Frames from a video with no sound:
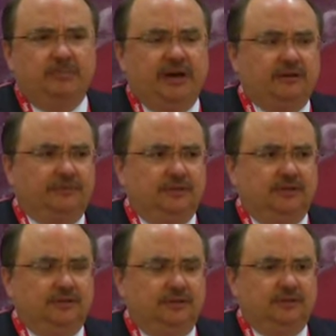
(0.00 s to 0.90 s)
about
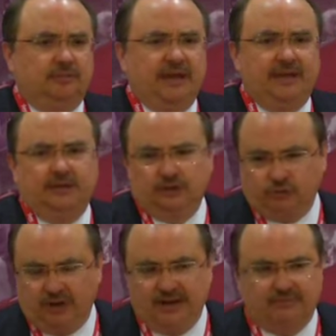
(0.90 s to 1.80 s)
the ban on
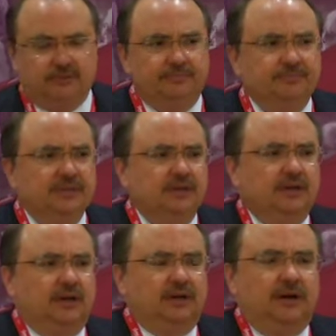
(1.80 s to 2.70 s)
travel.
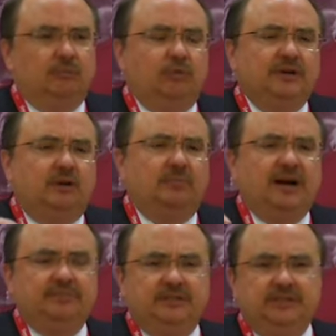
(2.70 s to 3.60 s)
What
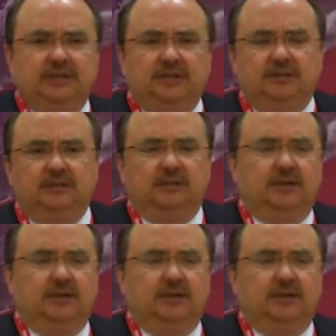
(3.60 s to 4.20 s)
Obama did